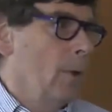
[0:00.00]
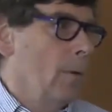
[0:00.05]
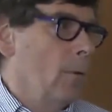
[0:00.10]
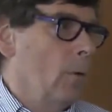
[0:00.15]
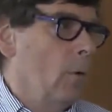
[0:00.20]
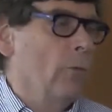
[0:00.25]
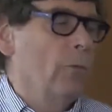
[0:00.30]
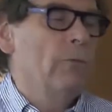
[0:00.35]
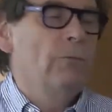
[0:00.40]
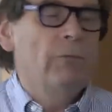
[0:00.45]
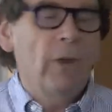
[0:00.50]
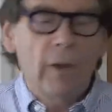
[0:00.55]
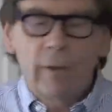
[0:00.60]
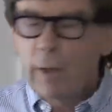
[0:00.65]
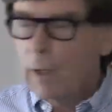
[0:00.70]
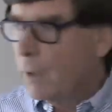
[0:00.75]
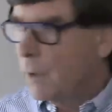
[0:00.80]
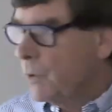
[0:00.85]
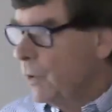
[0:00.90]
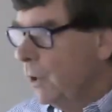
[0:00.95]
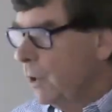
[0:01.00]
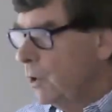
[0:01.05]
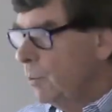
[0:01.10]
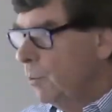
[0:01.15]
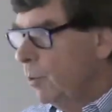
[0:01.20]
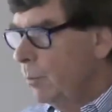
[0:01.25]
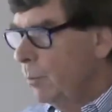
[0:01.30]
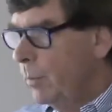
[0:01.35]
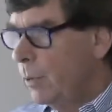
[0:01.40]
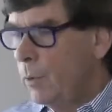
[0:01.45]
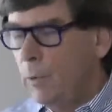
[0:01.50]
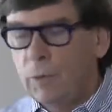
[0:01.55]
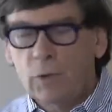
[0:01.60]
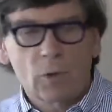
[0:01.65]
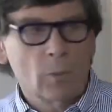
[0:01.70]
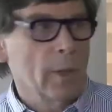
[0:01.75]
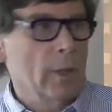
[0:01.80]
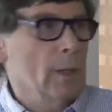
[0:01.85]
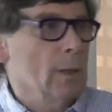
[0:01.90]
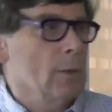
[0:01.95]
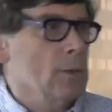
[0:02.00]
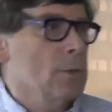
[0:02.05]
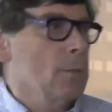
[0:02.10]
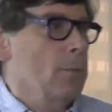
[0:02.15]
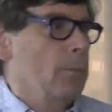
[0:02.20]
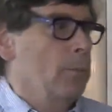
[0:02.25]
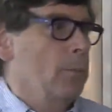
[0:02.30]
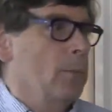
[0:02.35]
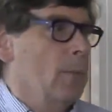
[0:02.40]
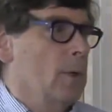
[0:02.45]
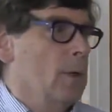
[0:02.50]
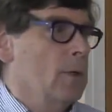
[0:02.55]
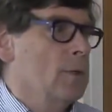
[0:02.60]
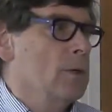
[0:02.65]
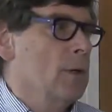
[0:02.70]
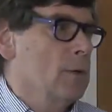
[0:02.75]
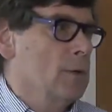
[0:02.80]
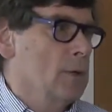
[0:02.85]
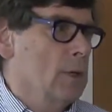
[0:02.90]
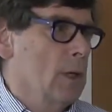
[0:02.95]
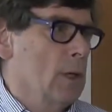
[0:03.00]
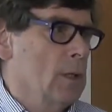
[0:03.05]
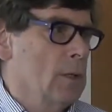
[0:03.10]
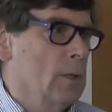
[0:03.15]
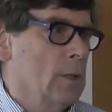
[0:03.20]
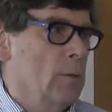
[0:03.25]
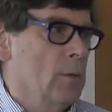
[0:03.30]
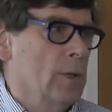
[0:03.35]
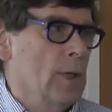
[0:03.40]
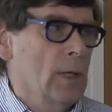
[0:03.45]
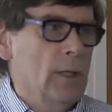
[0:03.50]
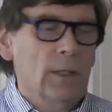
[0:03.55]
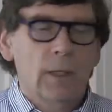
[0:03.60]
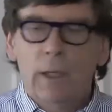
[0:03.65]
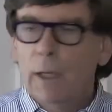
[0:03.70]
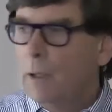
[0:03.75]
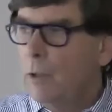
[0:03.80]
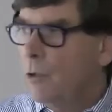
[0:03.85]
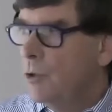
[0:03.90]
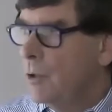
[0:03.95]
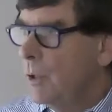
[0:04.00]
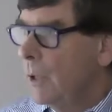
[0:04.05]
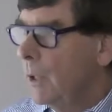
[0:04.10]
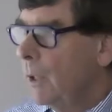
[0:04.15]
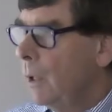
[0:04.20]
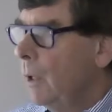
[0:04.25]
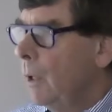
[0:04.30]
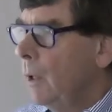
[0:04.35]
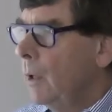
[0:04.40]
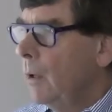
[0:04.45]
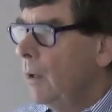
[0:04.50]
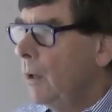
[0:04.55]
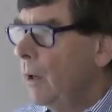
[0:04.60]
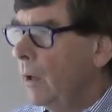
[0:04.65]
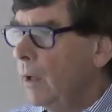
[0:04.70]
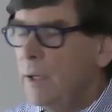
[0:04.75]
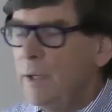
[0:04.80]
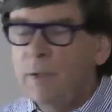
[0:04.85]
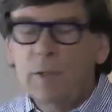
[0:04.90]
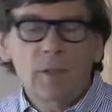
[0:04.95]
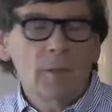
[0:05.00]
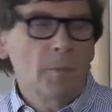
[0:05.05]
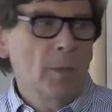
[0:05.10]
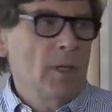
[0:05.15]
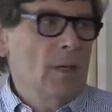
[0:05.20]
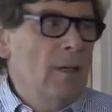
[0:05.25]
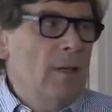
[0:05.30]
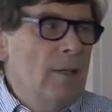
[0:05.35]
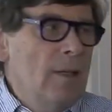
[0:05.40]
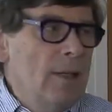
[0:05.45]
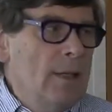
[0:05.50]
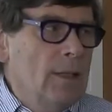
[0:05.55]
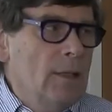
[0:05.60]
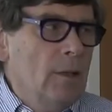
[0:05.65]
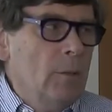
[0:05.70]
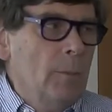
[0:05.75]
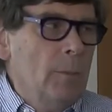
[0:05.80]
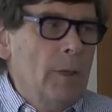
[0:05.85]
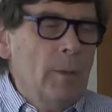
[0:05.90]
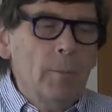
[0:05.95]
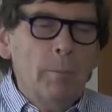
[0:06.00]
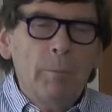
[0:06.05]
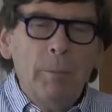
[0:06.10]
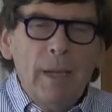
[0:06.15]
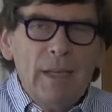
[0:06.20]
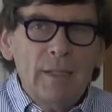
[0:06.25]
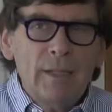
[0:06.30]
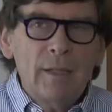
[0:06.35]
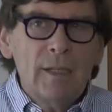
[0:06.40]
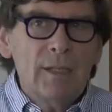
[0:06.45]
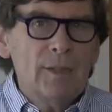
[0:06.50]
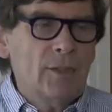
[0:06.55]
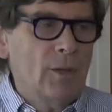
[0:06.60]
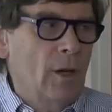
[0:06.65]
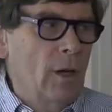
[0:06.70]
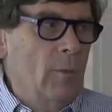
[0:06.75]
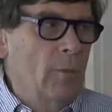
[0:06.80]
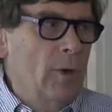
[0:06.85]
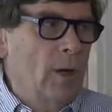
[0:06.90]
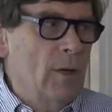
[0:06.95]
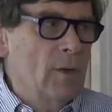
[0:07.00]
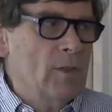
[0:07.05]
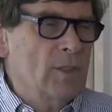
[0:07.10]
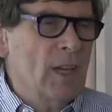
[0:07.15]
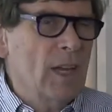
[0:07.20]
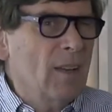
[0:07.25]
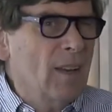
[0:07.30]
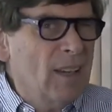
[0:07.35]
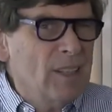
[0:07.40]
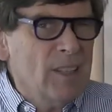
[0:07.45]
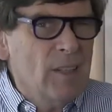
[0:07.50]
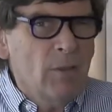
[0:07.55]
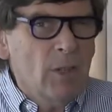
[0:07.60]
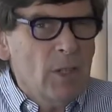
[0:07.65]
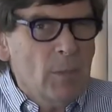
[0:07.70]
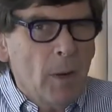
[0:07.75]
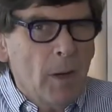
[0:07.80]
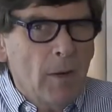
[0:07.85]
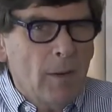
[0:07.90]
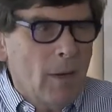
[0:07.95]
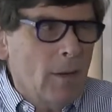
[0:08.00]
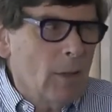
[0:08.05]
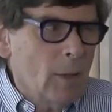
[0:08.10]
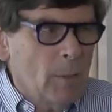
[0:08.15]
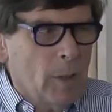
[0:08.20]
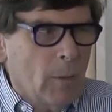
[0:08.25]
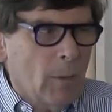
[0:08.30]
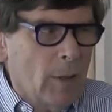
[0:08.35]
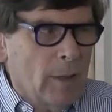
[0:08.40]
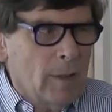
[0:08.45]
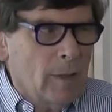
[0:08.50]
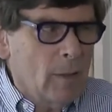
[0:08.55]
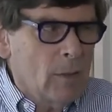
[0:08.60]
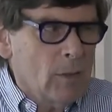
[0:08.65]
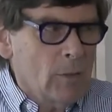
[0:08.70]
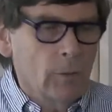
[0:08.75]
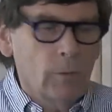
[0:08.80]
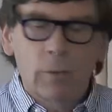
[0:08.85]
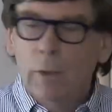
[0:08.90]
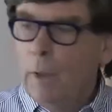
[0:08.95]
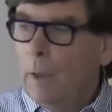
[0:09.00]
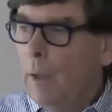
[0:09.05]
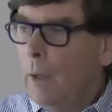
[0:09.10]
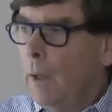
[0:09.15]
or very excitable mood swings associated with ADHD. NICE has been a little bit better this time round, saying actually risperidone can be quite useful.